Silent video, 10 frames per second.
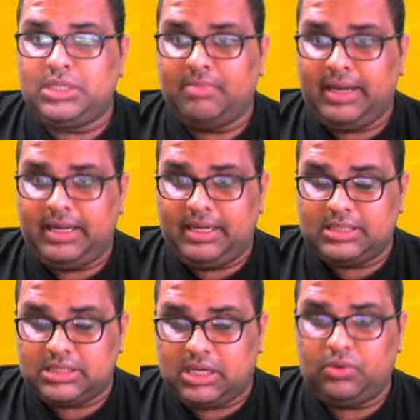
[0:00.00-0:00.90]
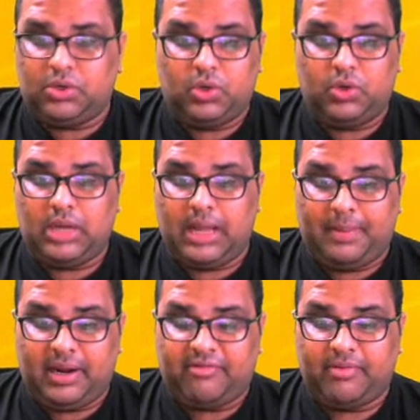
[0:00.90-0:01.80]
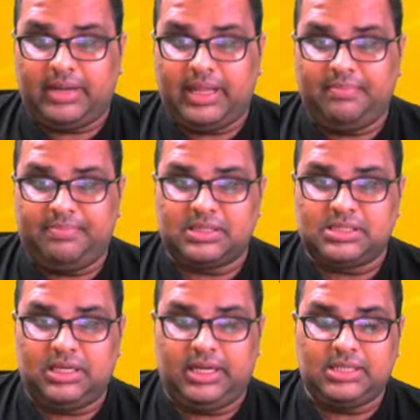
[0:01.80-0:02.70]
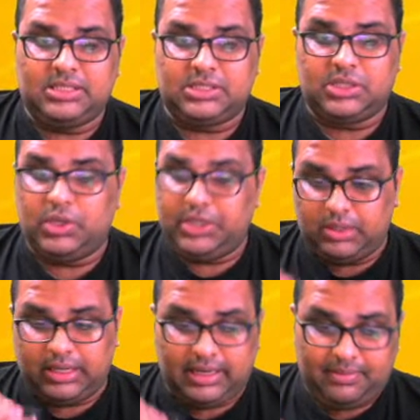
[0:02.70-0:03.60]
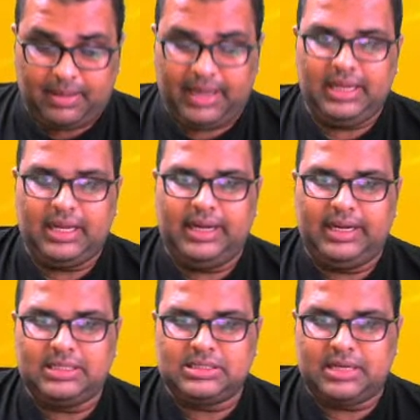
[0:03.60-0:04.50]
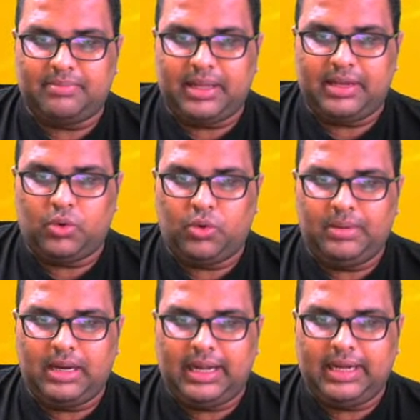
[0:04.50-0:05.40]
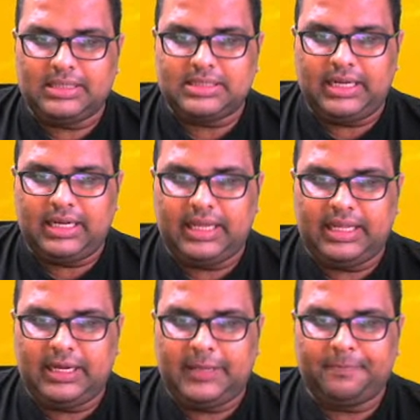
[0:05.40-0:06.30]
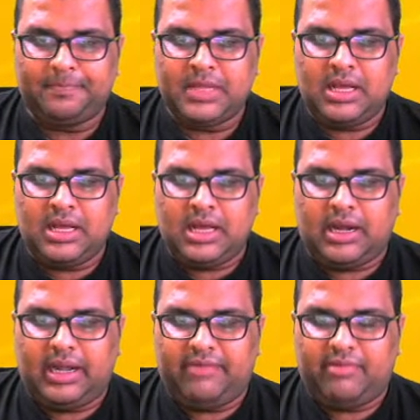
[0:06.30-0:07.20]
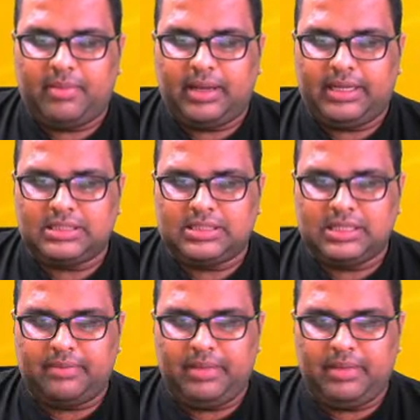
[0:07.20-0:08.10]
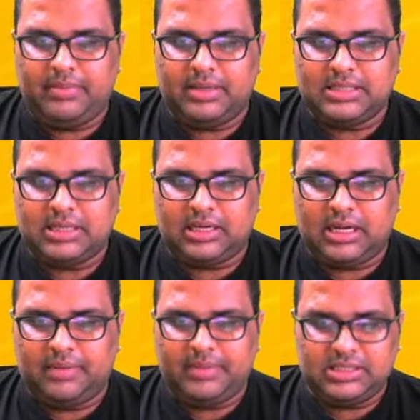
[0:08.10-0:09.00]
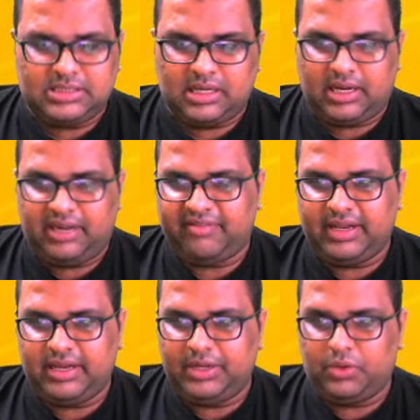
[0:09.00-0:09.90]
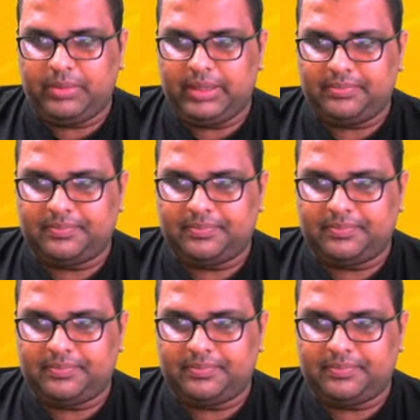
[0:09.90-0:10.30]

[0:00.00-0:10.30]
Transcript: my discount code, apart from 10% discount, you will get my guidance and my group guidance entirely, right, from Ankit sir, Bhima sir, Kamesh sir, right, finally to me.